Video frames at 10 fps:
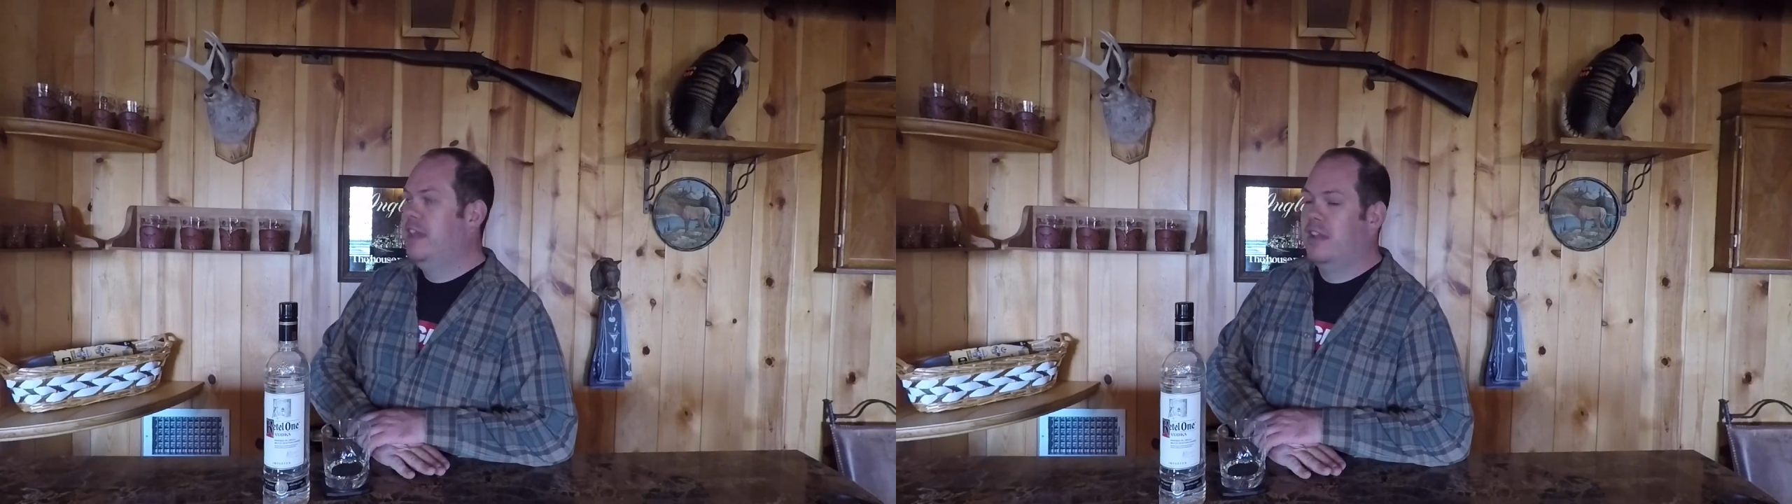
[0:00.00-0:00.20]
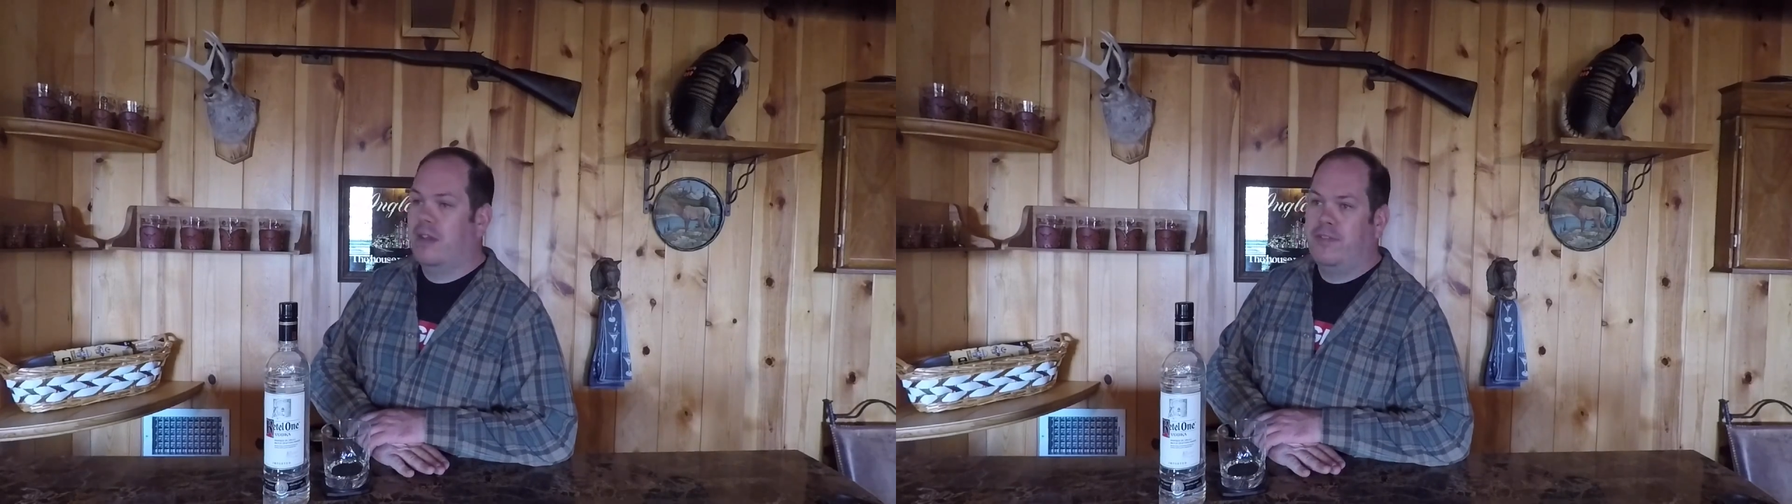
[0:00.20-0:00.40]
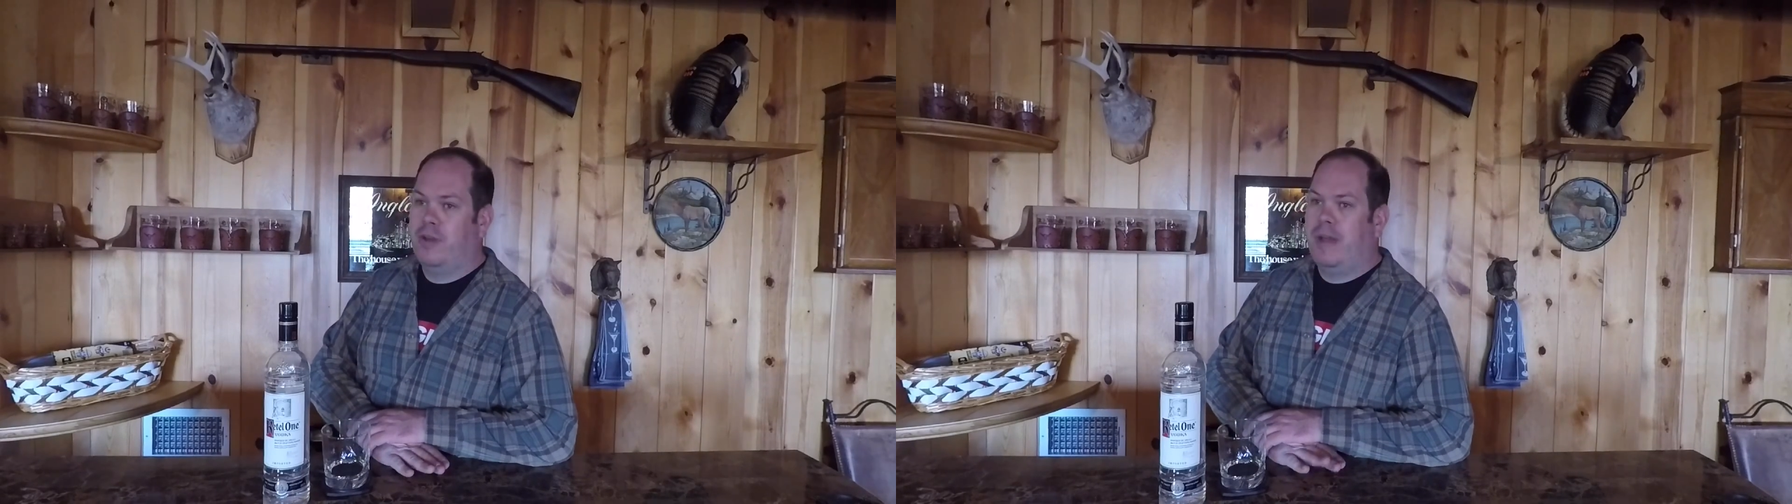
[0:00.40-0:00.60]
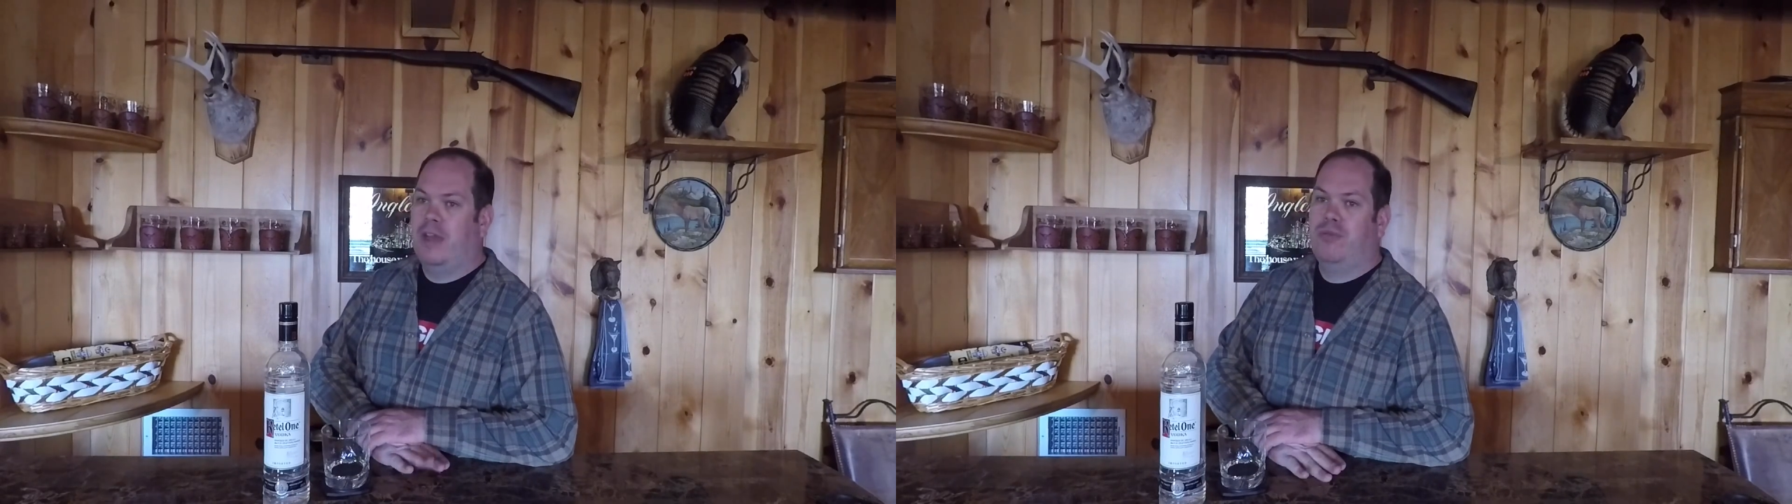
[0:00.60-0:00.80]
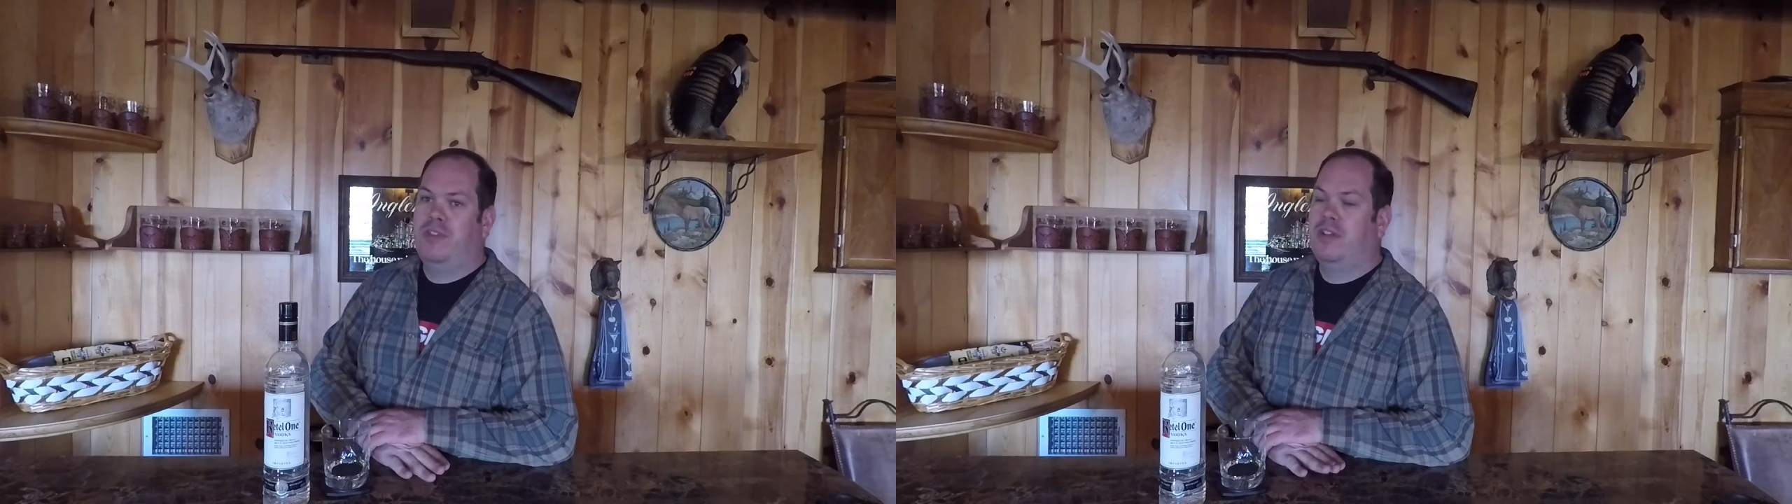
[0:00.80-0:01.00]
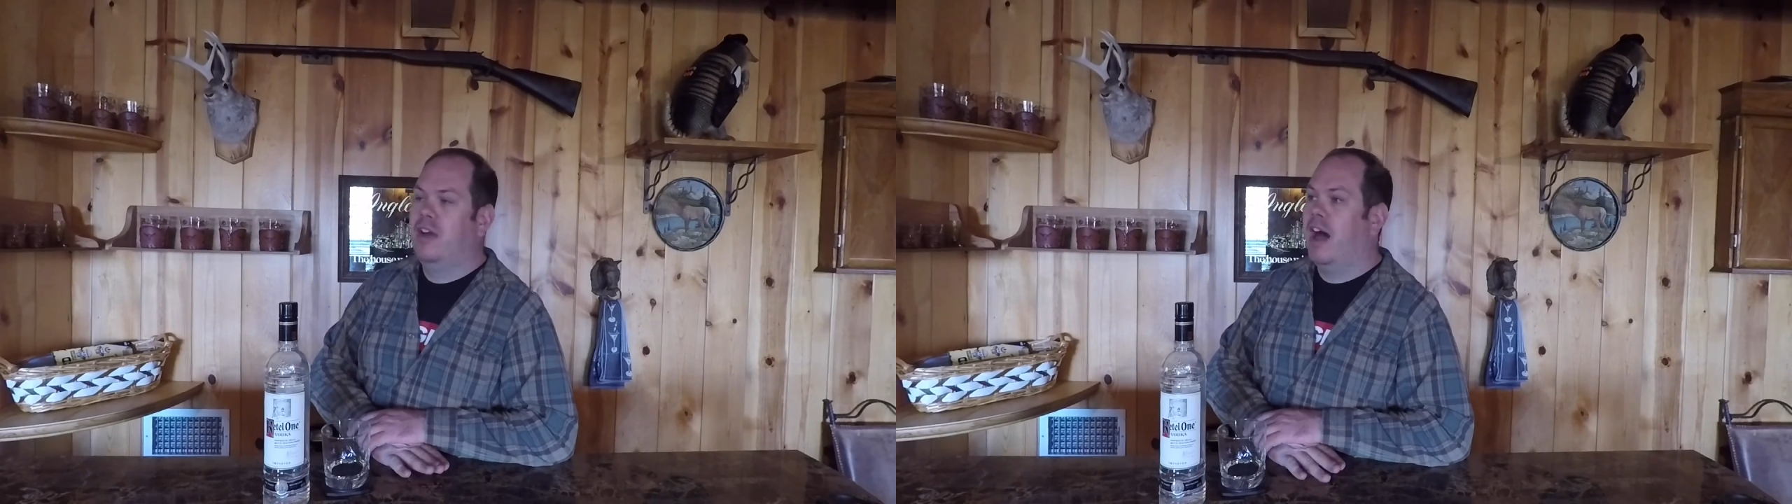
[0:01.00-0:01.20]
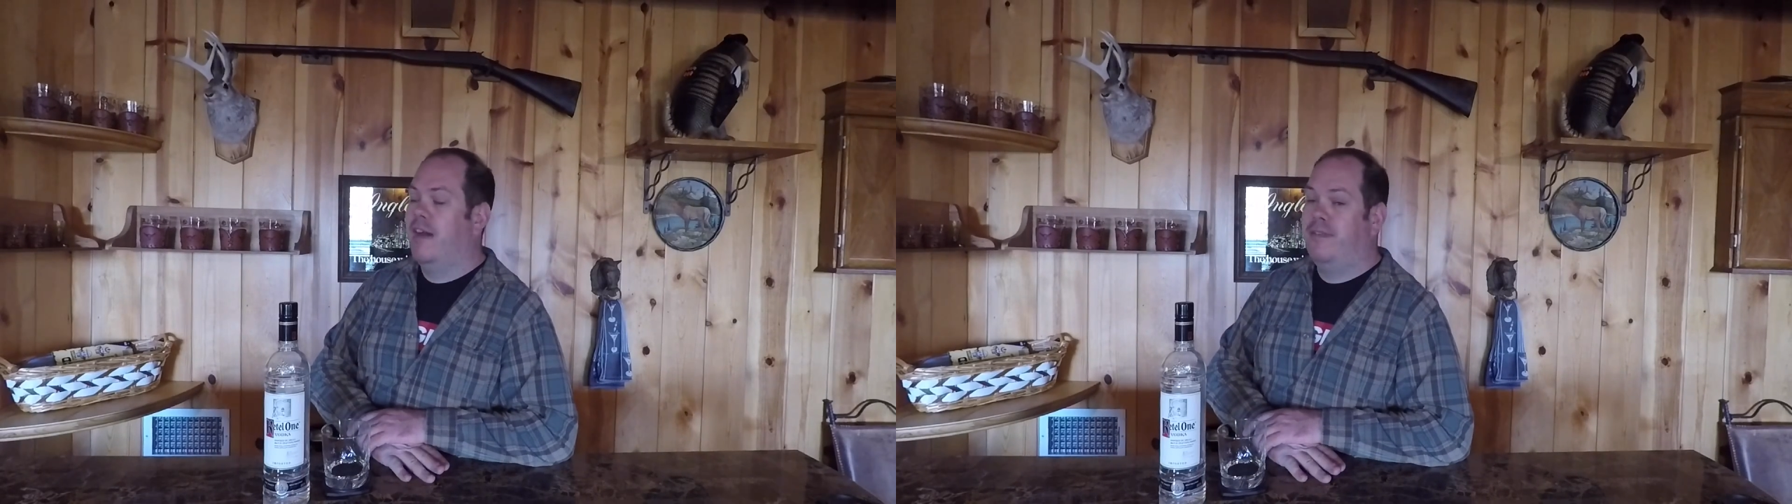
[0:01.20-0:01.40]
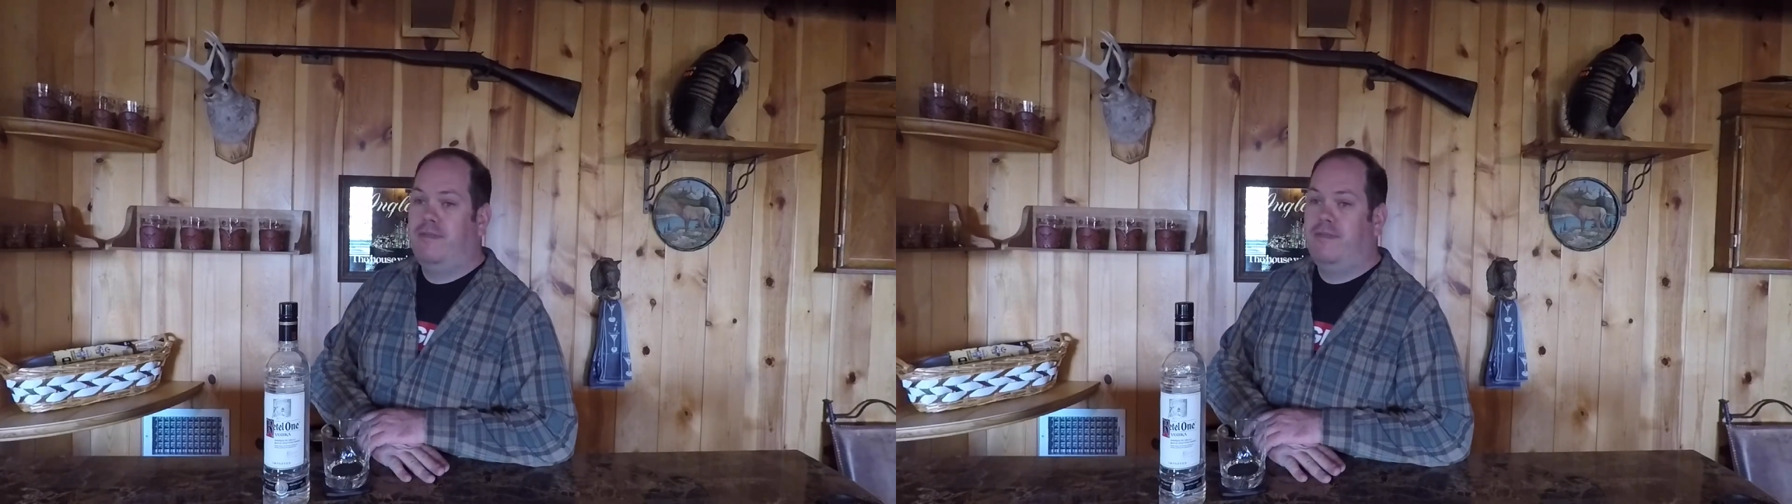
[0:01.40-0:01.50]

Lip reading: Cover your mouth when you cough.